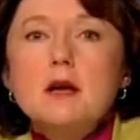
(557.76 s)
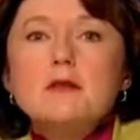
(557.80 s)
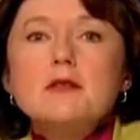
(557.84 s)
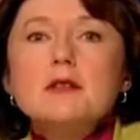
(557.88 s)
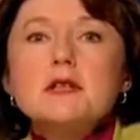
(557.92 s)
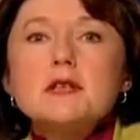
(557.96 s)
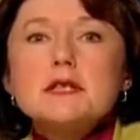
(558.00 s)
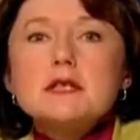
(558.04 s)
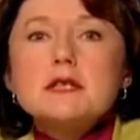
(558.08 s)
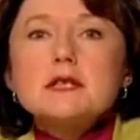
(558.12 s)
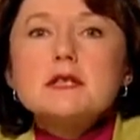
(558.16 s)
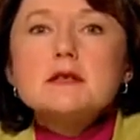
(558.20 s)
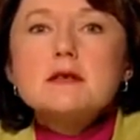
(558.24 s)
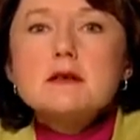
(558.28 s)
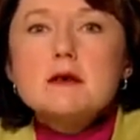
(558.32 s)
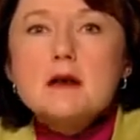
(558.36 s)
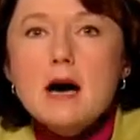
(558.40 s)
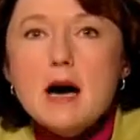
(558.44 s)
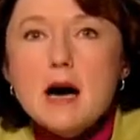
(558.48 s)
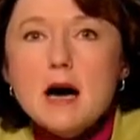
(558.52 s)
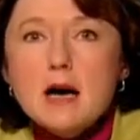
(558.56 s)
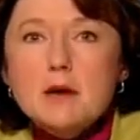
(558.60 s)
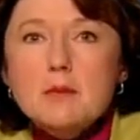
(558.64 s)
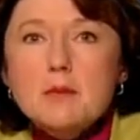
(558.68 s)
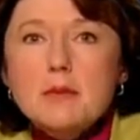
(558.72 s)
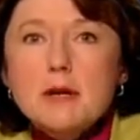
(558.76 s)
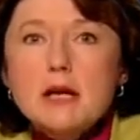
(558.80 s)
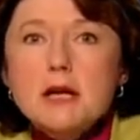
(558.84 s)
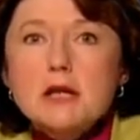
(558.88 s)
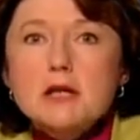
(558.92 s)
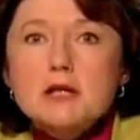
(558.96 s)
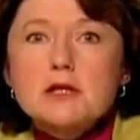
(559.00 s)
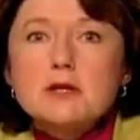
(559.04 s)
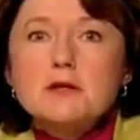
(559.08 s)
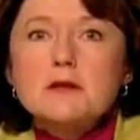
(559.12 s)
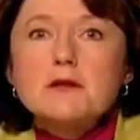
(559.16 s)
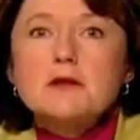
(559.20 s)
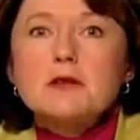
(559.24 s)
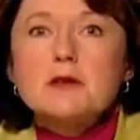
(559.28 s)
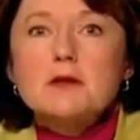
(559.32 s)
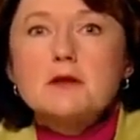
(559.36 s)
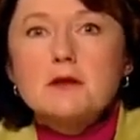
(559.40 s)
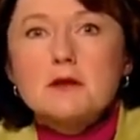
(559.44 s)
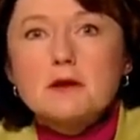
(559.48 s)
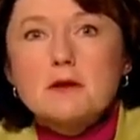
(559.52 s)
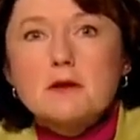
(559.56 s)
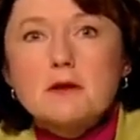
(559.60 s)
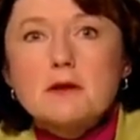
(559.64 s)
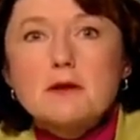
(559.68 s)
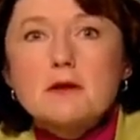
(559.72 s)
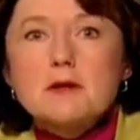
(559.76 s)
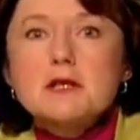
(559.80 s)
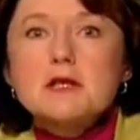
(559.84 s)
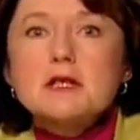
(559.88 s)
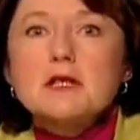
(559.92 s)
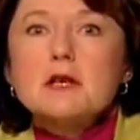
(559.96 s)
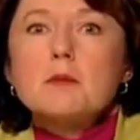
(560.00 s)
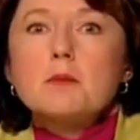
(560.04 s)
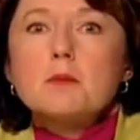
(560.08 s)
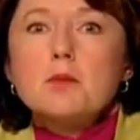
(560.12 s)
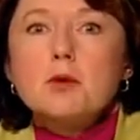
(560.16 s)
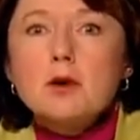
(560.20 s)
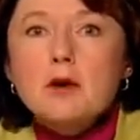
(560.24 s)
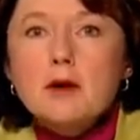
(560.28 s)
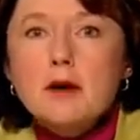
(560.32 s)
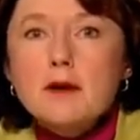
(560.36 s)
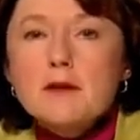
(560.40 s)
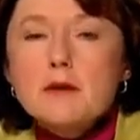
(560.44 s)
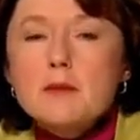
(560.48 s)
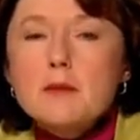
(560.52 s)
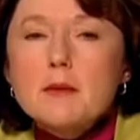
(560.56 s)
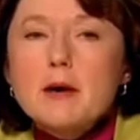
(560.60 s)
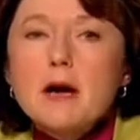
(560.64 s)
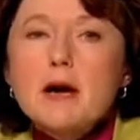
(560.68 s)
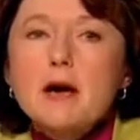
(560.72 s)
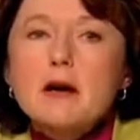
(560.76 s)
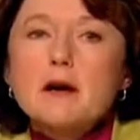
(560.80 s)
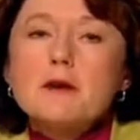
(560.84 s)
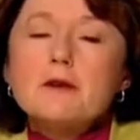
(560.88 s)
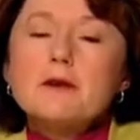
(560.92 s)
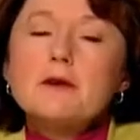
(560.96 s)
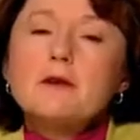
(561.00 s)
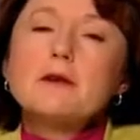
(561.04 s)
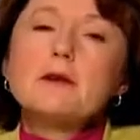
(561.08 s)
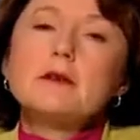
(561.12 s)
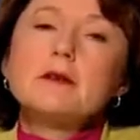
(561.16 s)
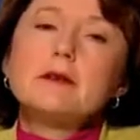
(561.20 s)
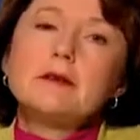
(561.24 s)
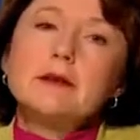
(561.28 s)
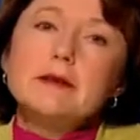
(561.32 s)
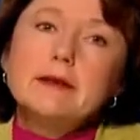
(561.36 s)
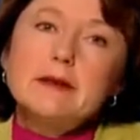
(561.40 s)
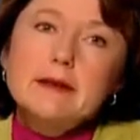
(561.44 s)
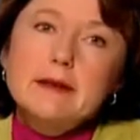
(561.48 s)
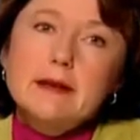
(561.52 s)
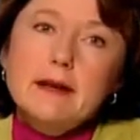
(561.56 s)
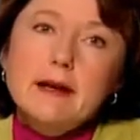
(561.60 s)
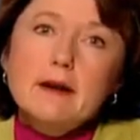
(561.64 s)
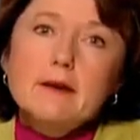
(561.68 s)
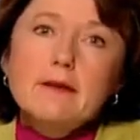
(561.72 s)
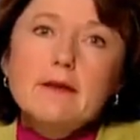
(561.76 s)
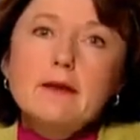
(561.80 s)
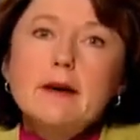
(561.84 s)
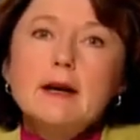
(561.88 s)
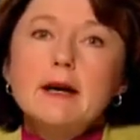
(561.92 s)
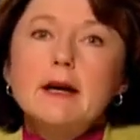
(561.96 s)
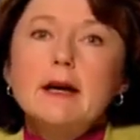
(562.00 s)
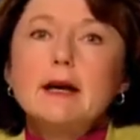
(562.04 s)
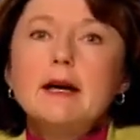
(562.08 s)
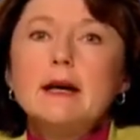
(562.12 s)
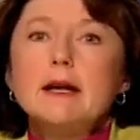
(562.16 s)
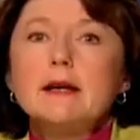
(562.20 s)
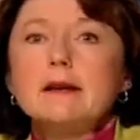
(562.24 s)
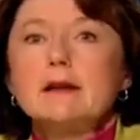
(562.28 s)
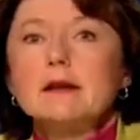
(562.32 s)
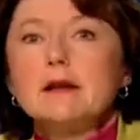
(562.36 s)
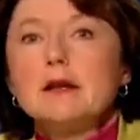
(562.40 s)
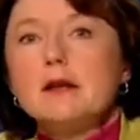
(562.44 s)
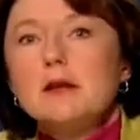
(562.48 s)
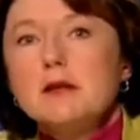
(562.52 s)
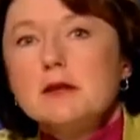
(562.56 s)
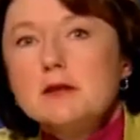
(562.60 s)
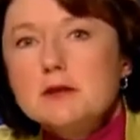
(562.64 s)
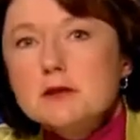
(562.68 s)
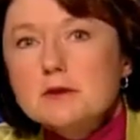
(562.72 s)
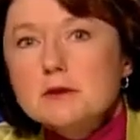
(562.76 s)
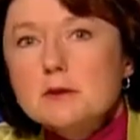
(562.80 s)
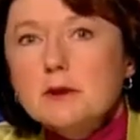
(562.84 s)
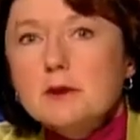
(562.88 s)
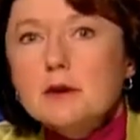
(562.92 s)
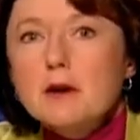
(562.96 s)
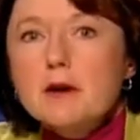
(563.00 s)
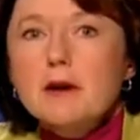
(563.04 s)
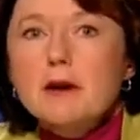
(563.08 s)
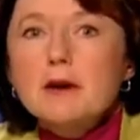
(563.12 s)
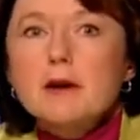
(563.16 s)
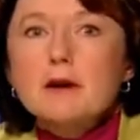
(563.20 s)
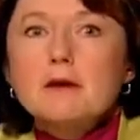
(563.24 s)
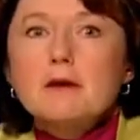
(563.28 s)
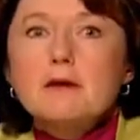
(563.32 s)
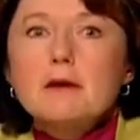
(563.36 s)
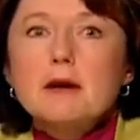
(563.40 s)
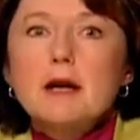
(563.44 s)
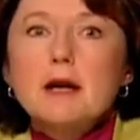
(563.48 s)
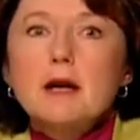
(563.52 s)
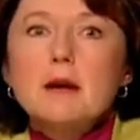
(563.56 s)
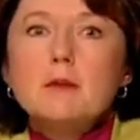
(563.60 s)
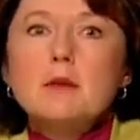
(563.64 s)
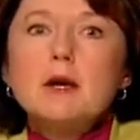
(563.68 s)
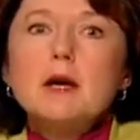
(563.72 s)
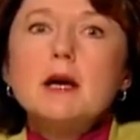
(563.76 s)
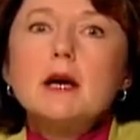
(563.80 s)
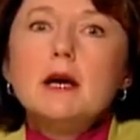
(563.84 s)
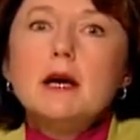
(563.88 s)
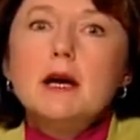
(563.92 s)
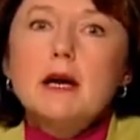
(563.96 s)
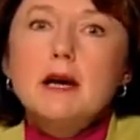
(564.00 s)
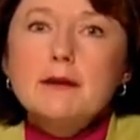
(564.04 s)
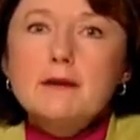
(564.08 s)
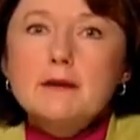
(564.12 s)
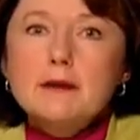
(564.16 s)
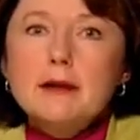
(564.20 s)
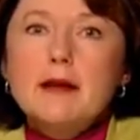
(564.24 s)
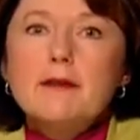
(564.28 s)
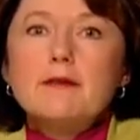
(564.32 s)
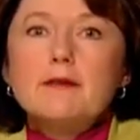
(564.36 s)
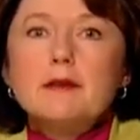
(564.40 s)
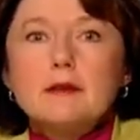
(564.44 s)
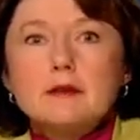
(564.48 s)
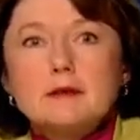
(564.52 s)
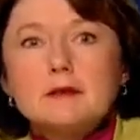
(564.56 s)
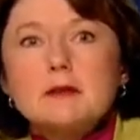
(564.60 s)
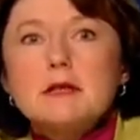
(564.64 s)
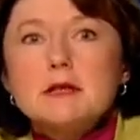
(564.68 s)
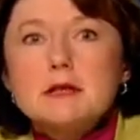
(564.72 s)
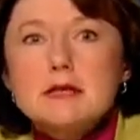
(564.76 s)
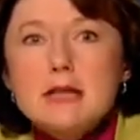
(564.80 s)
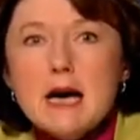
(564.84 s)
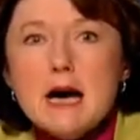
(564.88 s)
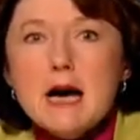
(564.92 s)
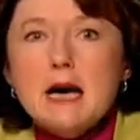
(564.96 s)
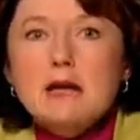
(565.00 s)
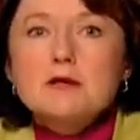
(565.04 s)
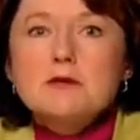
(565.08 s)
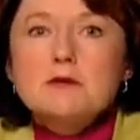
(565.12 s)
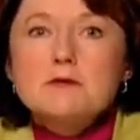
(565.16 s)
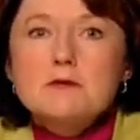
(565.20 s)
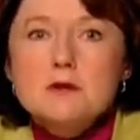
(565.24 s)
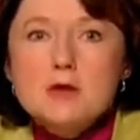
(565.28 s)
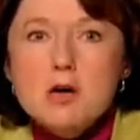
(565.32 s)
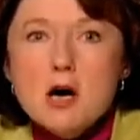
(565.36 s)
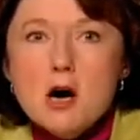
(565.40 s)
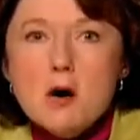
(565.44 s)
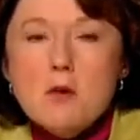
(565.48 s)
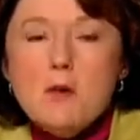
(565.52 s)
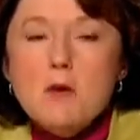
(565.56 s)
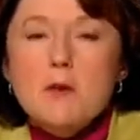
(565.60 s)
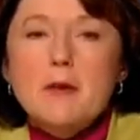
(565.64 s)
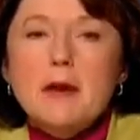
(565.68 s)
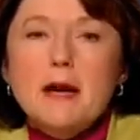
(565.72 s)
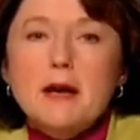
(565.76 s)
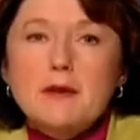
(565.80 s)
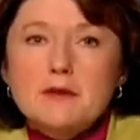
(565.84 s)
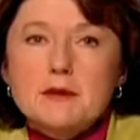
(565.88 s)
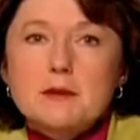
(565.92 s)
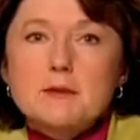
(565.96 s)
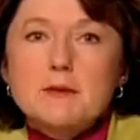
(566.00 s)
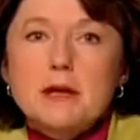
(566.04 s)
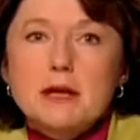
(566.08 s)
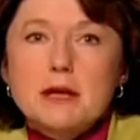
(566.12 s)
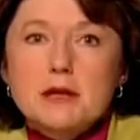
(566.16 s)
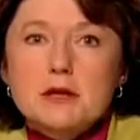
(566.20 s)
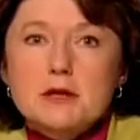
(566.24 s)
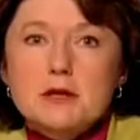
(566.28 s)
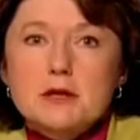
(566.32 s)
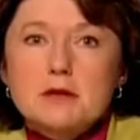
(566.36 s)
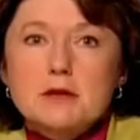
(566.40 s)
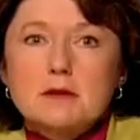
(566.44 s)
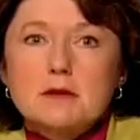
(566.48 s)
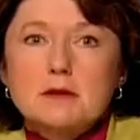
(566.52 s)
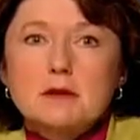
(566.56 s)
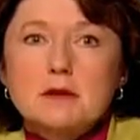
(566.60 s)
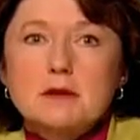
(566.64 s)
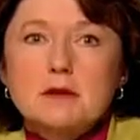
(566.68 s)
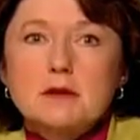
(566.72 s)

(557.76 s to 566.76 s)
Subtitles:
This is not a patient that the nurse can put on the monitor, get a line, do a cardiogram, and then the doctor know about the patient.